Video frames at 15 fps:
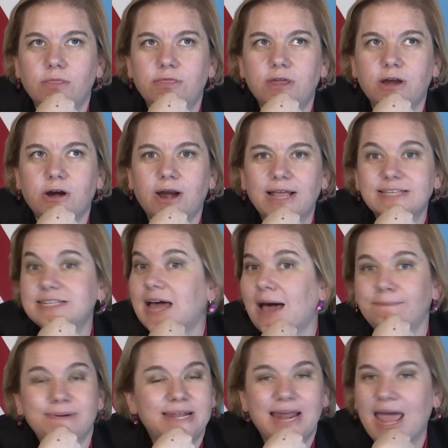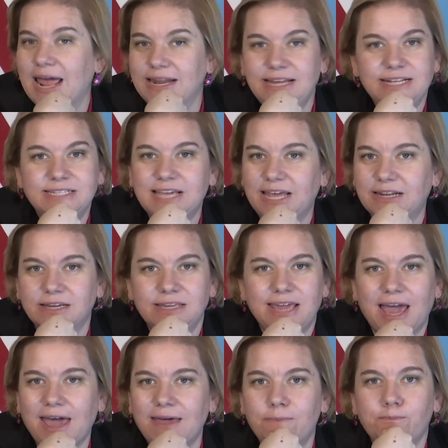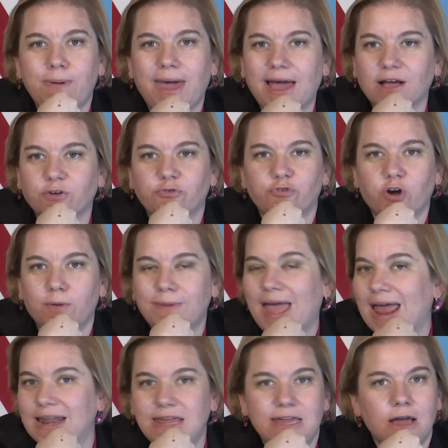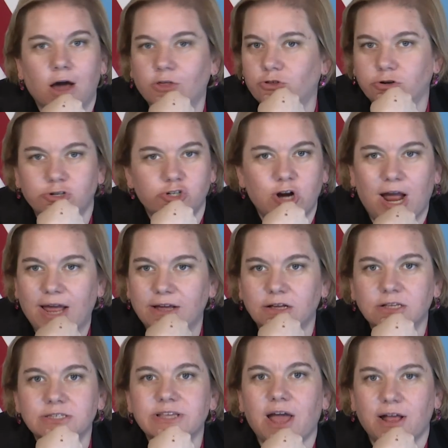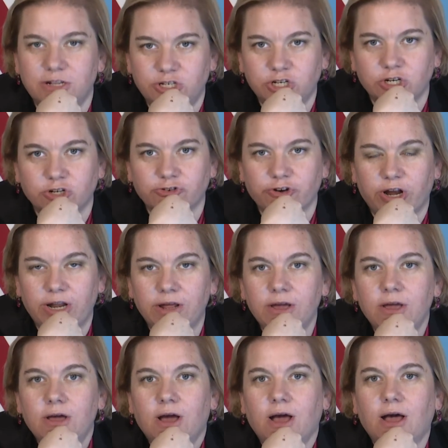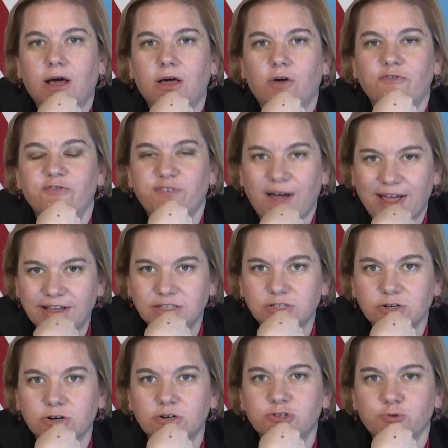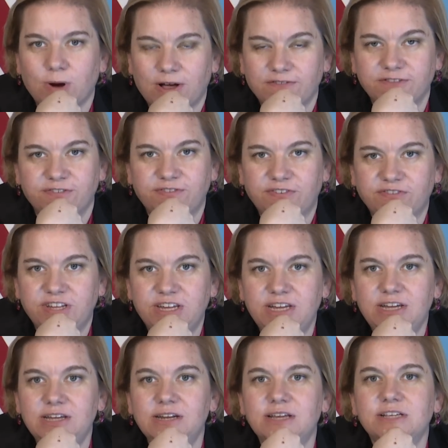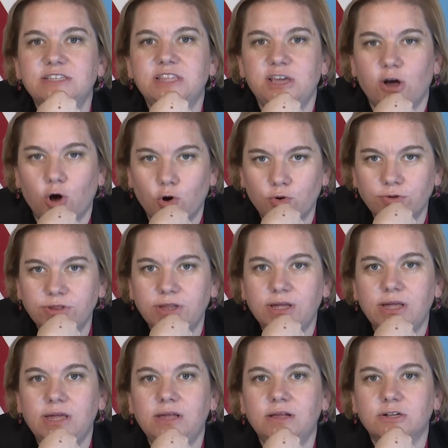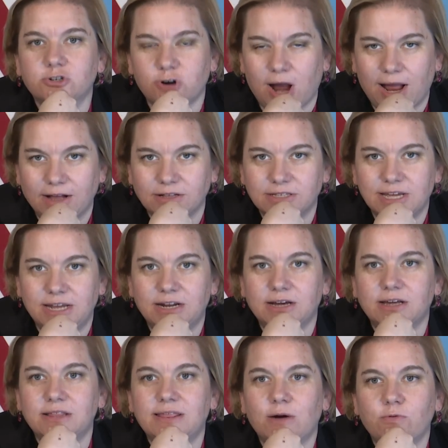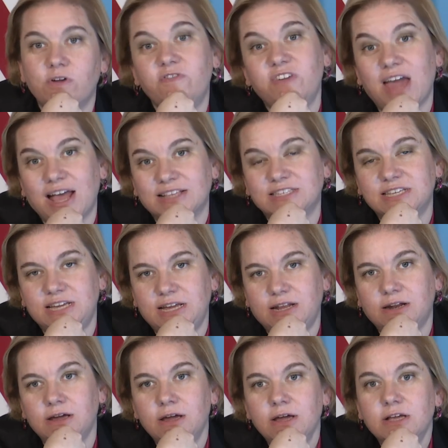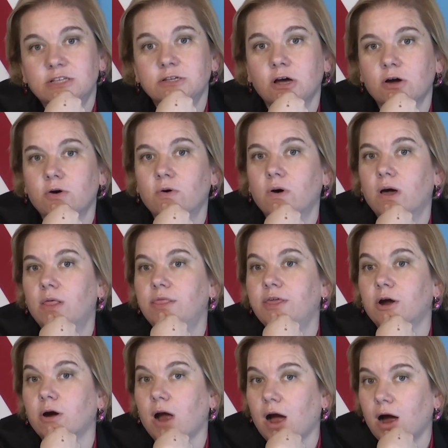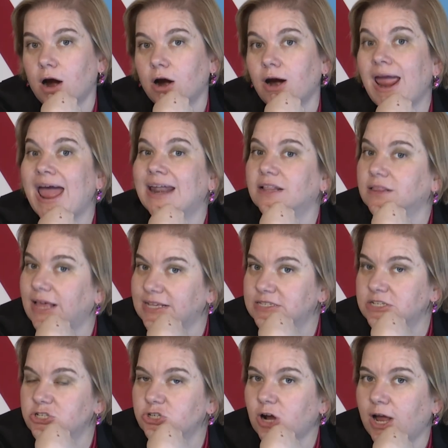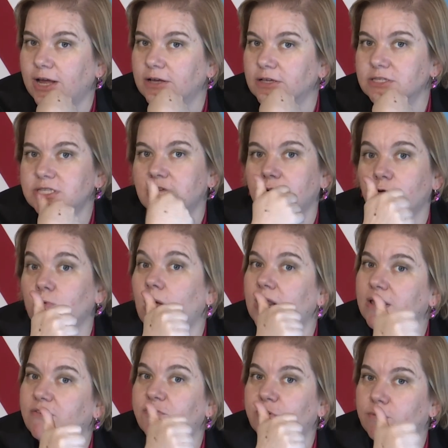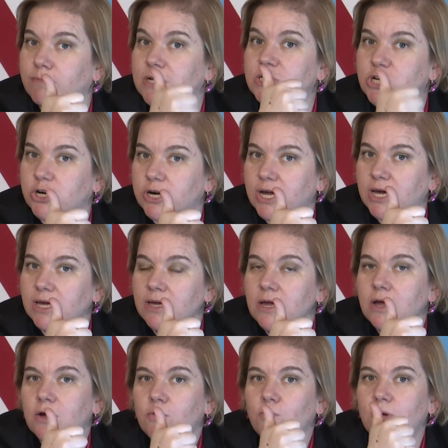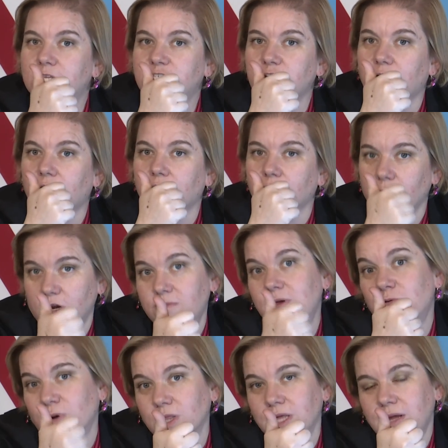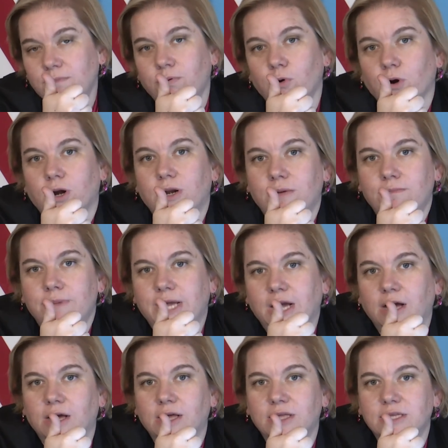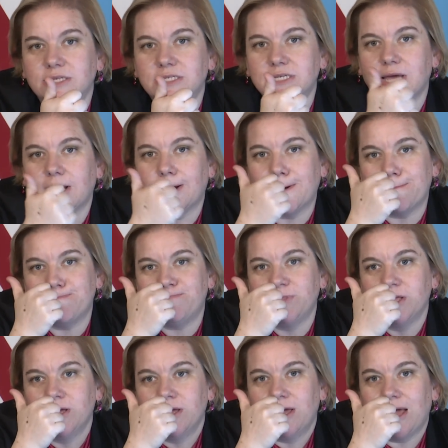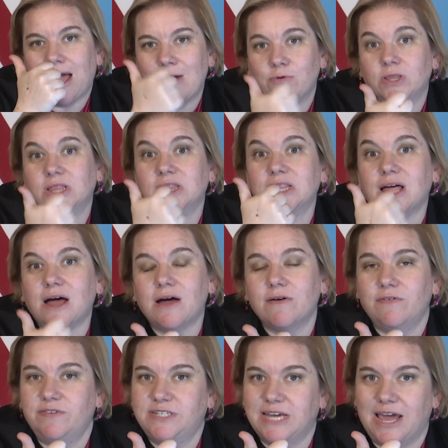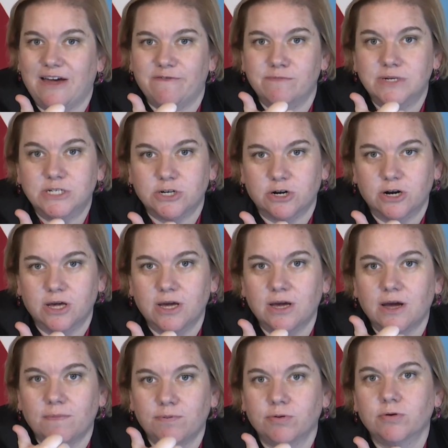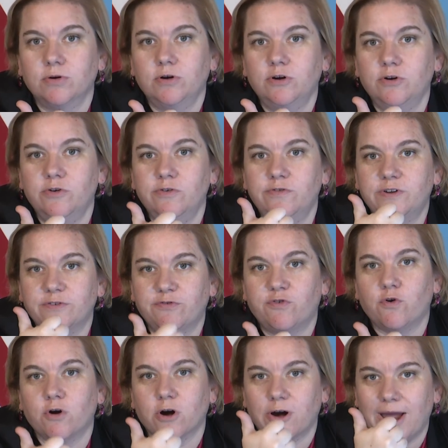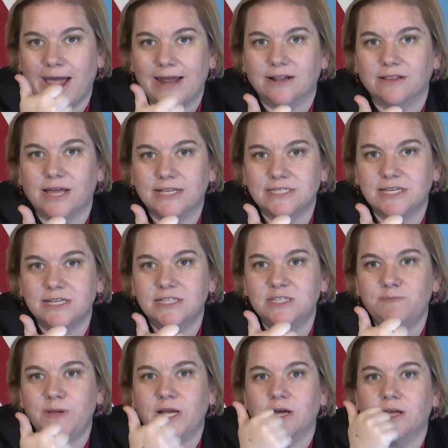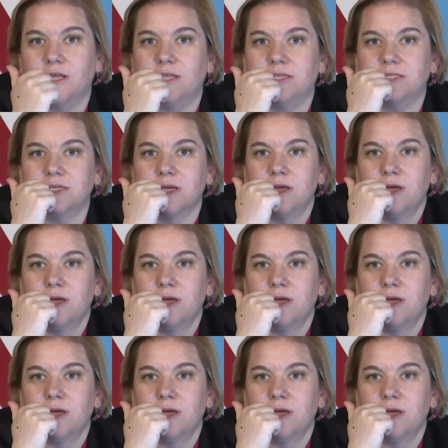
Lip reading: there has not been any data yet back from any other trials on children. Pfizer 12 to 15 is the only trial data that we've yet seen. So there are adolescent trials that are running for Moderna, which are going to be really important because I would love to have Moderna approved for adolescents because